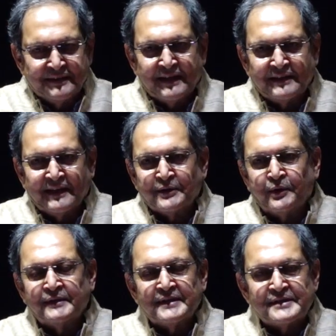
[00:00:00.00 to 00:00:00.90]
that I
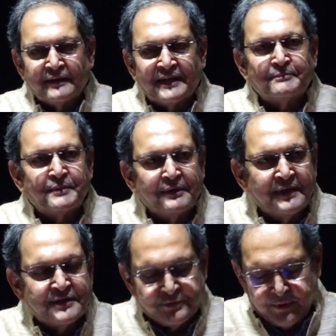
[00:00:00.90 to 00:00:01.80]
got this rare
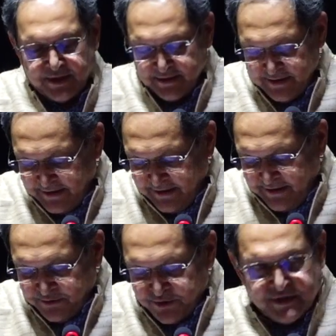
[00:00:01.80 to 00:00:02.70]
privilege today
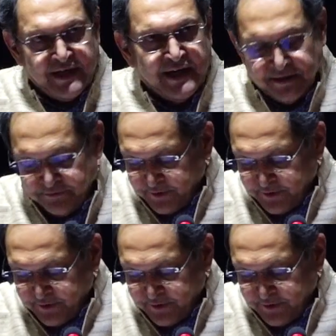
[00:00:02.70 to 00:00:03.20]
to stand in